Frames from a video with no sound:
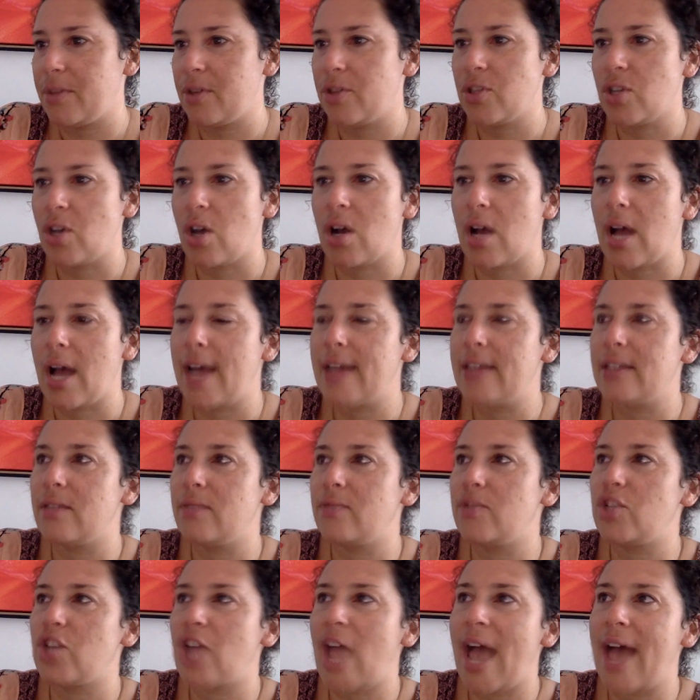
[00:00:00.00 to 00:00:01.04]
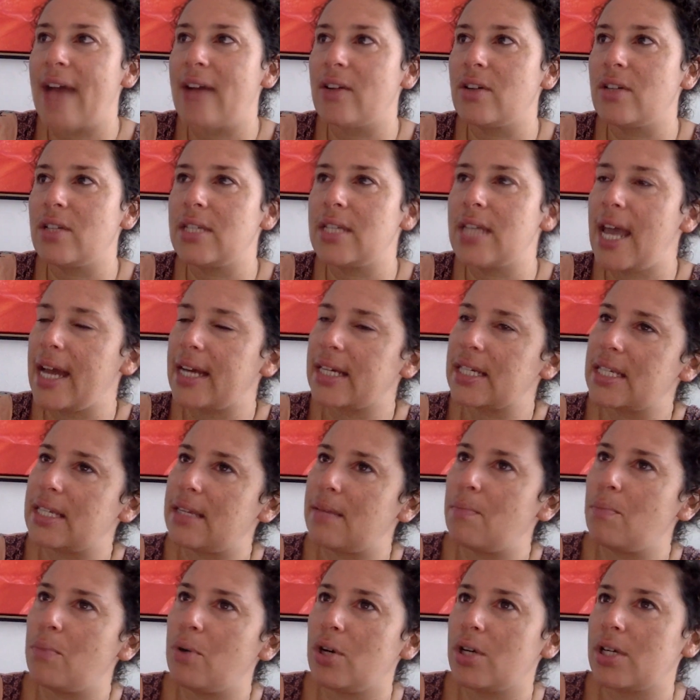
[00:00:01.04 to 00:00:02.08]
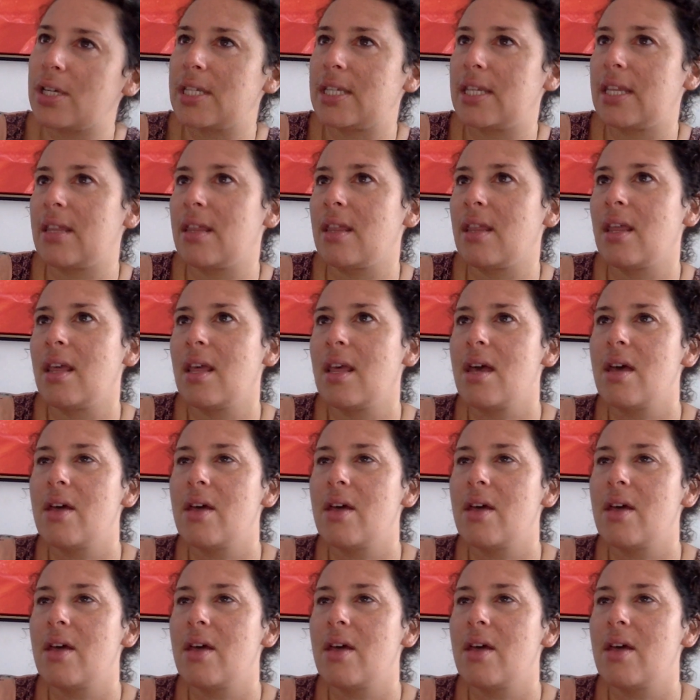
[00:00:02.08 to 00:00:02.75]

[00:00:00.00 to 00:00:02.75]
there's all kinds of channeled texts and books and